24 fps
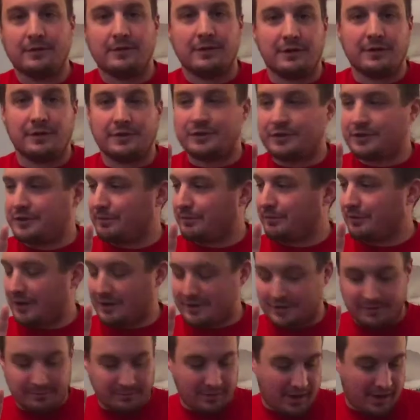Should have brought
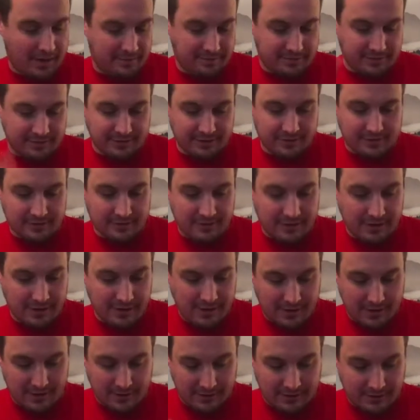some napkins,
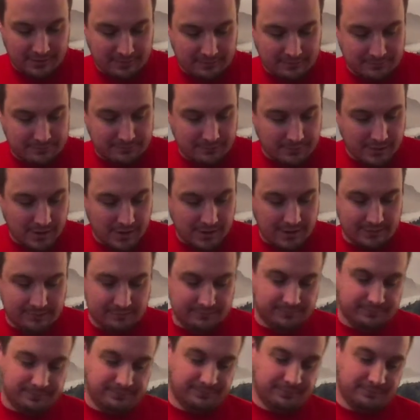but
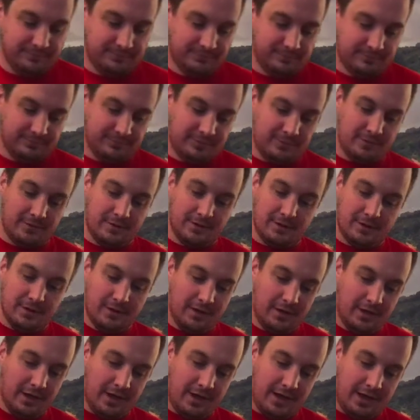
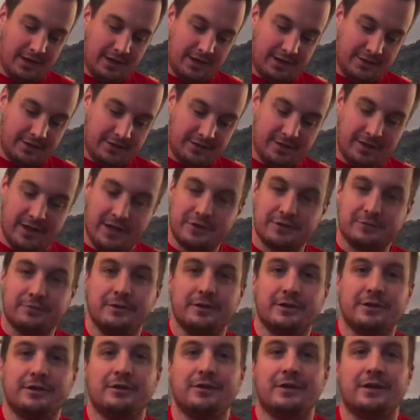I guess that's what
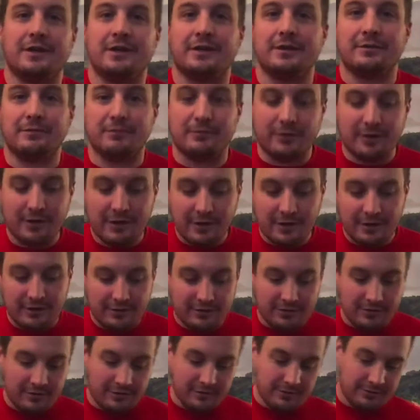you get when
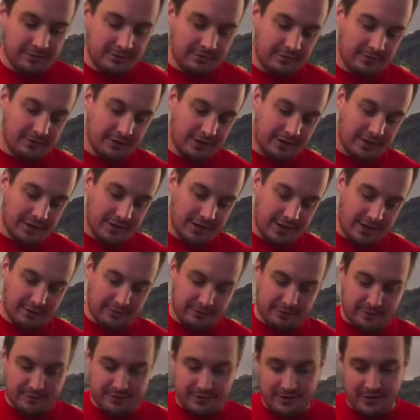you're looking at a
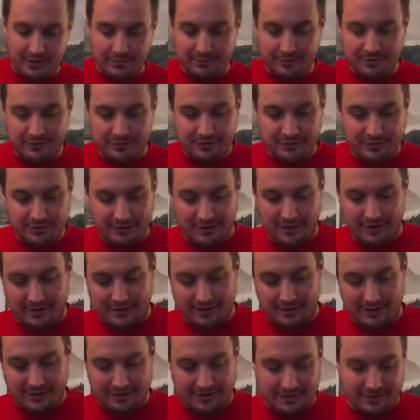rib sandwich. I
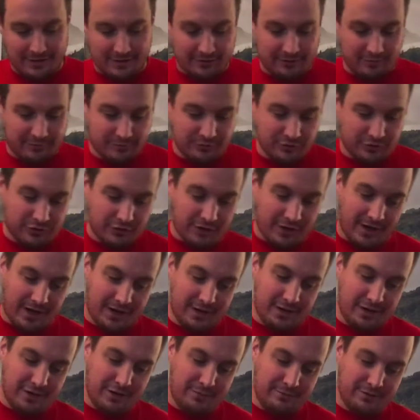guess I will try and
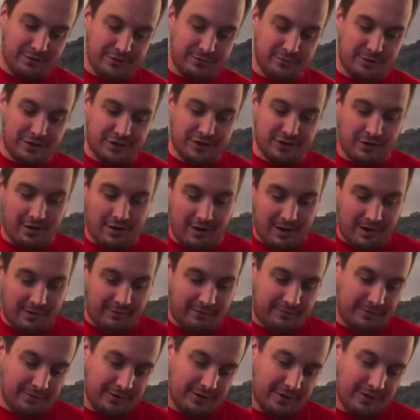keep as much off
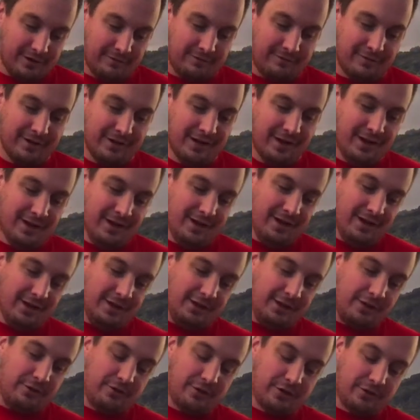of the
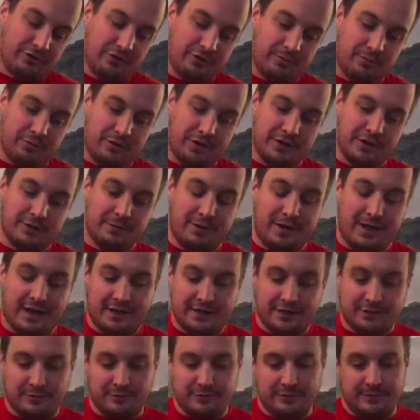Kwik Trip one as
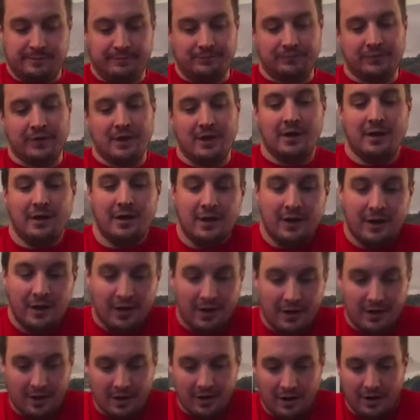possible.
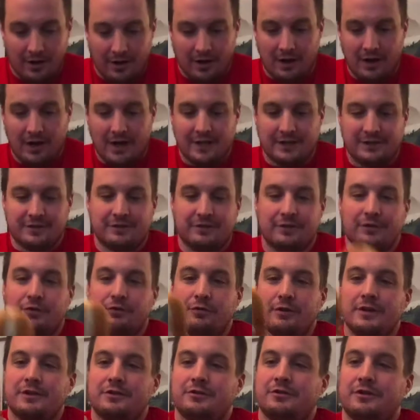All right, so the
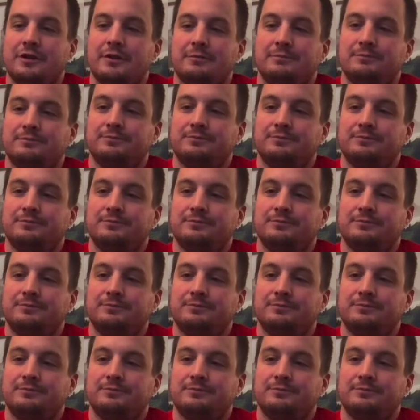Kwik Trip,